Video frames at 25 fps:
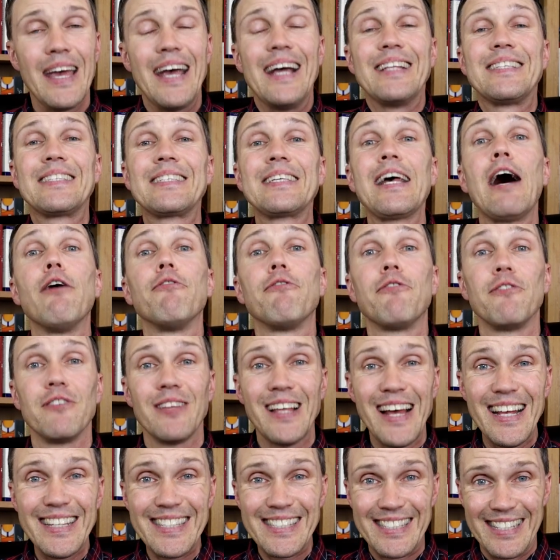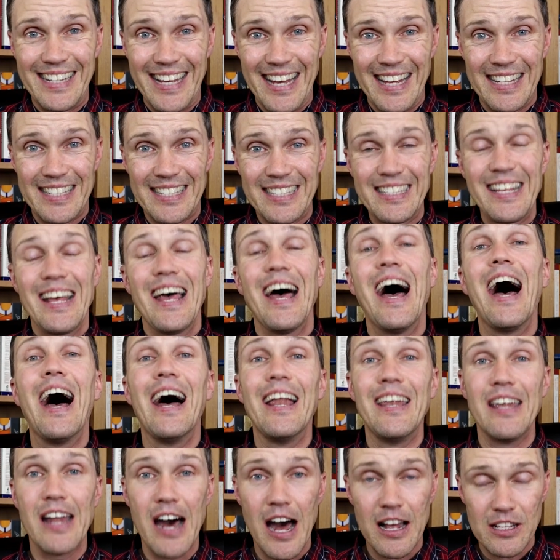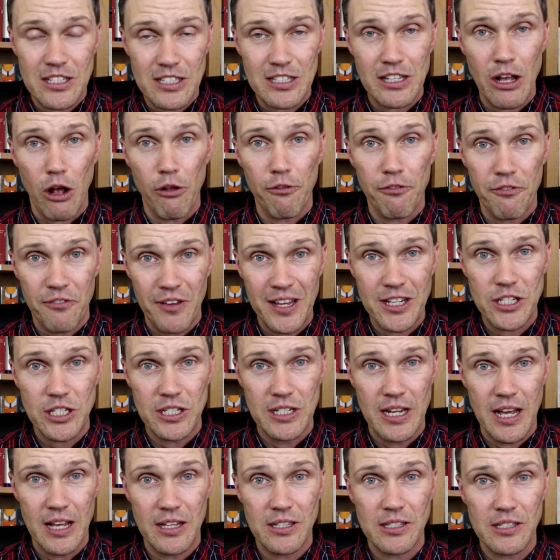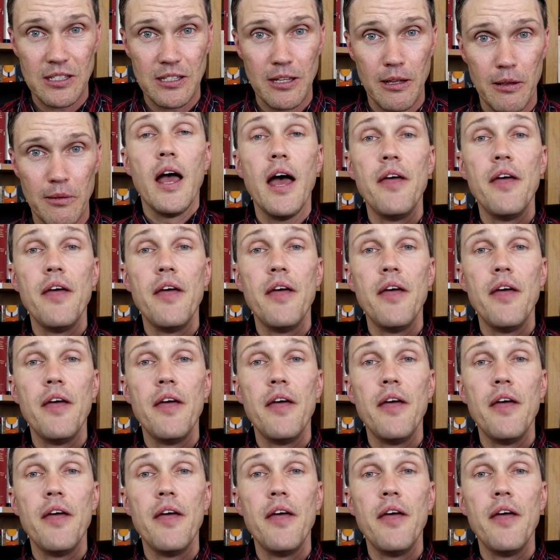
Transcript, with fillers: It's selflessness and not selfishness.